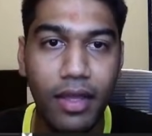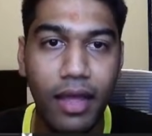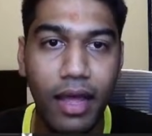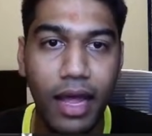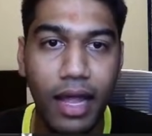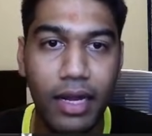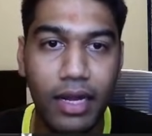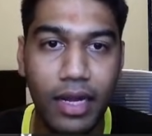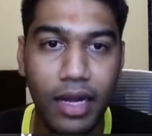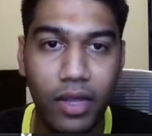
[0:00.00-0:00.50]

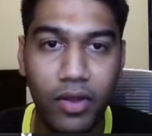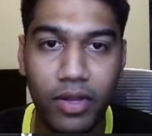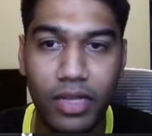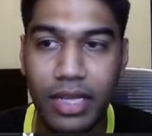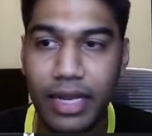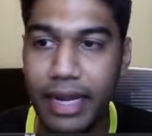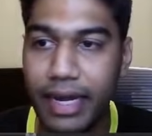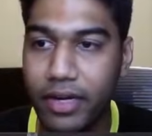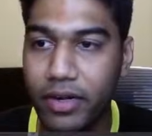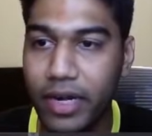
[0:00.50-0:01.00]
And click on
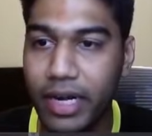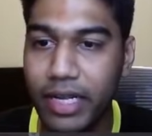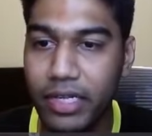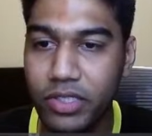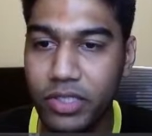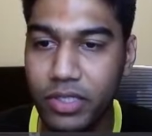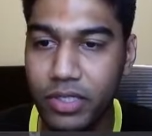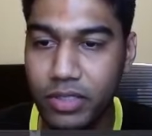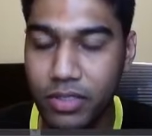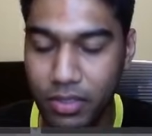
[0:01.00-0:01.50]
create
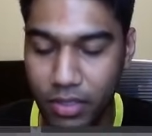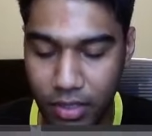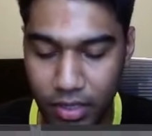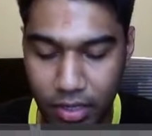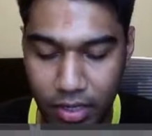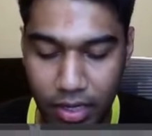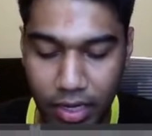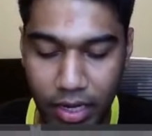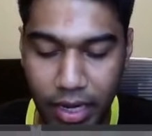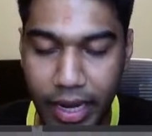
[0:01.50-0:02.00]
credentials,
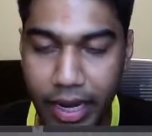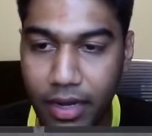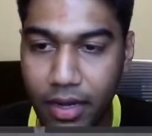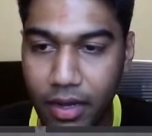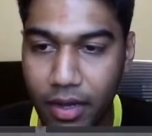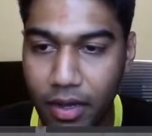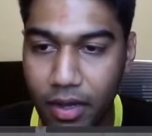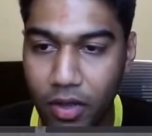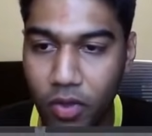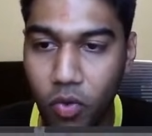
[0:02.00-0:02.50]
create
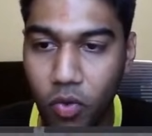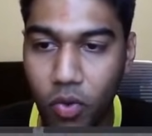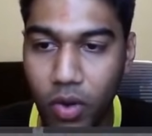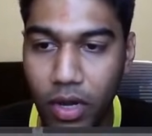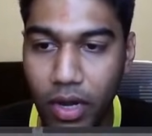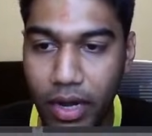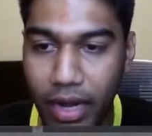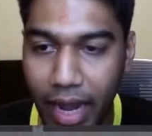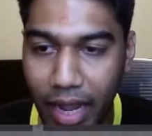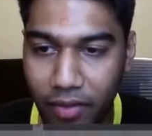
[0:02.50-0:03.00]
a Google
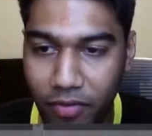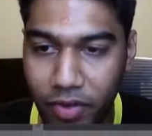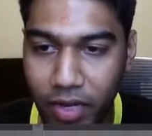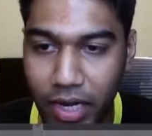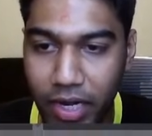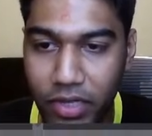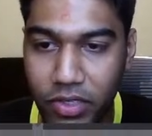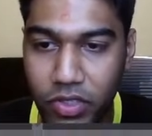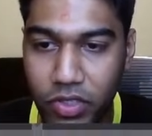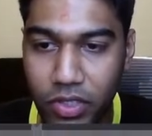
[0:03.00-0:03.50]
Drive
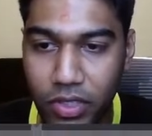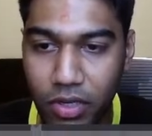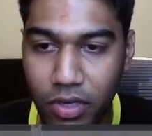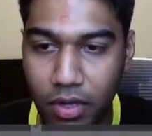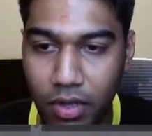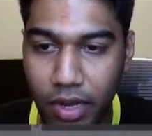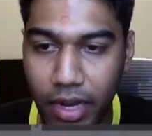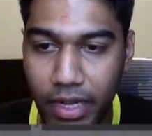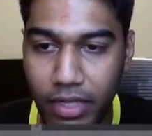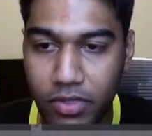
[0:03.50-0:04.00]
credential,
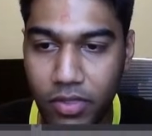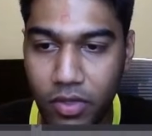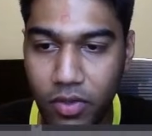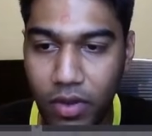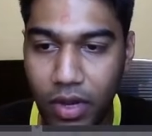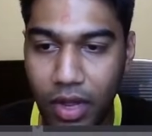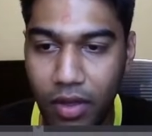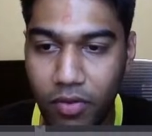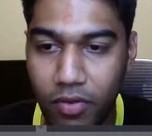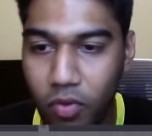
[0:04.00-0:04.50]
right? So you'll
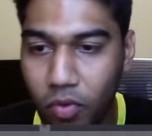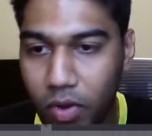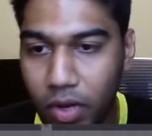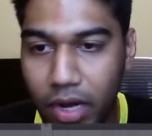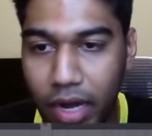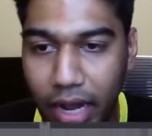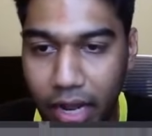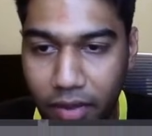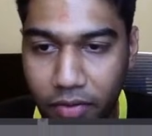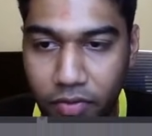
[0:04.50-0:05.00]
have Google
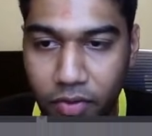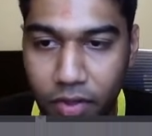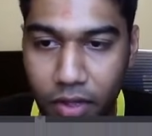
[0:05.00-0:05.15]
Drive